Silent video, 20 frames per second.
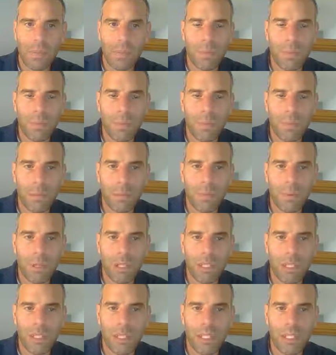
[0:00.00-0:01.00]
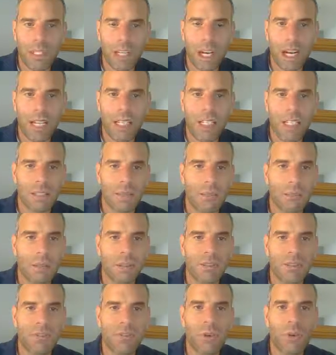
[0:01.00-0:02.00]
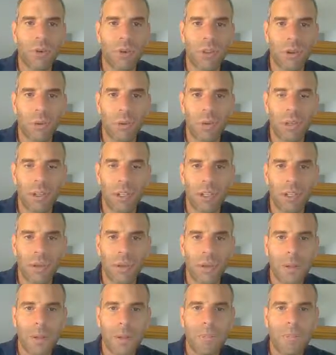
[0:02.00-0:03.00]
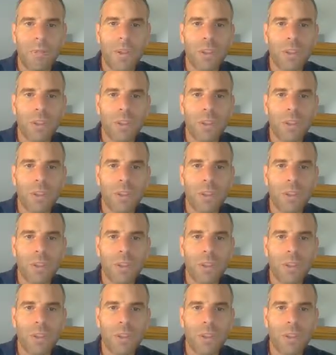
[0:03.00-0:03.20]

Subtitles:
It puts the dots before the word.